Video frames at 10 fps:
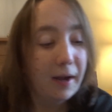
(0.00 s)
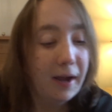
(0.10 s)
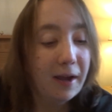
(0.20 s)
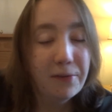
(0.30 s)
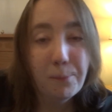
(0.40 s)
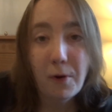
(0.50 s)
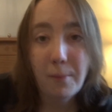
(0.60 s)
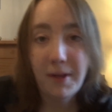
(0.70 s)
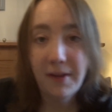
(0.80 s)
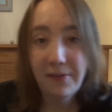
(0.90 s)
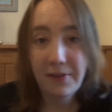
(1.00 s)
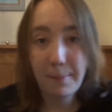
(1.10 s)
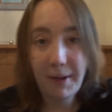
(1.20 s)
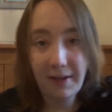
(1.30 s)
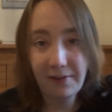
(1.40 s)
as promised in
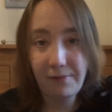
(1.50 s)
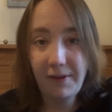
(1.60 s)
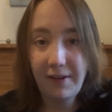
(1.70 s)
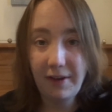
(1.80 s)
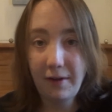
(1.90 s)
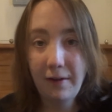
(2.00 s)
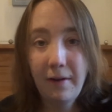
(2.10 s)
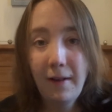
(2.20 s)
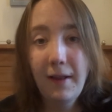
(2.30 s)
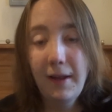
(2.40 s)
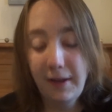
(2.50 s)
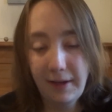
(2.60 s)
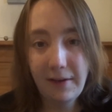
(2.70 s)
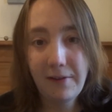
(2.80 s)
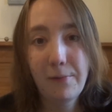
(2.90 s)
my last video,
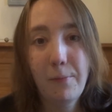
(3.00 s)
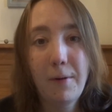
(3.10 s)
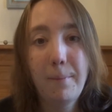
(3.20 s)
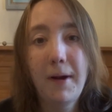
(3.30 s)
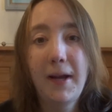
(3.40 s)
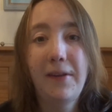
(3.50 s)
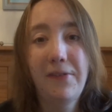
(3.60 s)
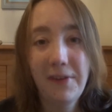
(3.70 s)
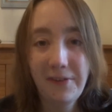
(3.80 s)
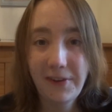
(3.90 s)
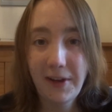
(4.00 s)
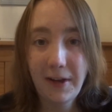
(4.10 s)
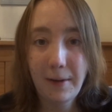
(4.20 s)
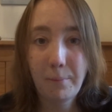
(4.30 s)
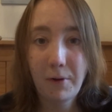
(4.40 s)
is what my sister
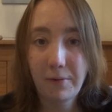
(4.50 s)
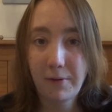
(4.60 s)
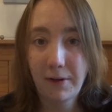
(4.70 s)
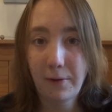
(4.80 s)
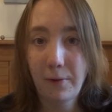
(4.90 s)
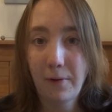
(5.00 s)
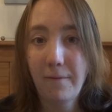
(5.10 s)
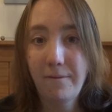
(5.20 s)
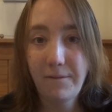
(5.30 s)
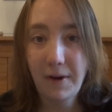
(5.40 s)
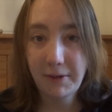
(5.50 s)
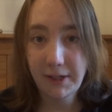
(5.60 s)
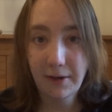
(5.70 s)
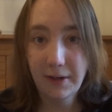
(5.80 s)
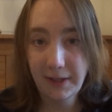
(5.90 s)
and brother-in-law very
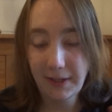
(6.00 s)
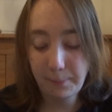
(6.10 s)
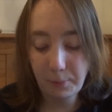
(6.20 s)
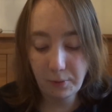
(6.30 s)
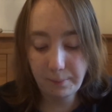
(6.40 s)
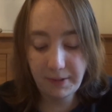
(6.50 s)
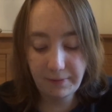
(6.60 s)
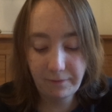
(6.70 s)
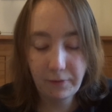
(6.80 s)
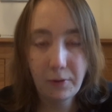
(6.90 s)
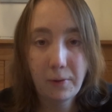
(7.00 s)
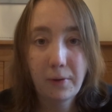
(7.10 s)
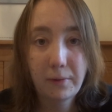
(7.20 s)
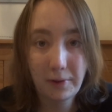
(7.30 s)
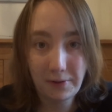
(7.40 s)
kindly bought me for
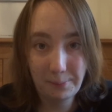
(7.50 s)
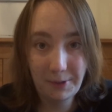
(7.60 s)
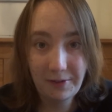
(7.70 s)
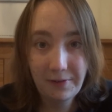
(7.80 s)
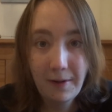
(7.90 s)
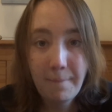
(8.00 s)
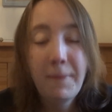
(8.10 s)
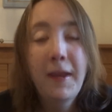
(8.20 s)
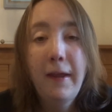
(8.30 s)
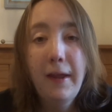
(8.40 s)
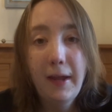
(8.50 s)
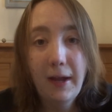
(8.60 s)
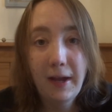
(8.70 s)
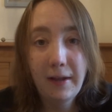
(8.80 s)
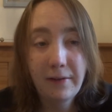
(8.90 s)
Christmas.
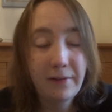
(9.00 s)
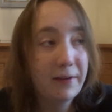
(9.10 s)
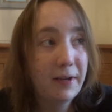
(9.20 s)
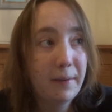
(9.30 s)
And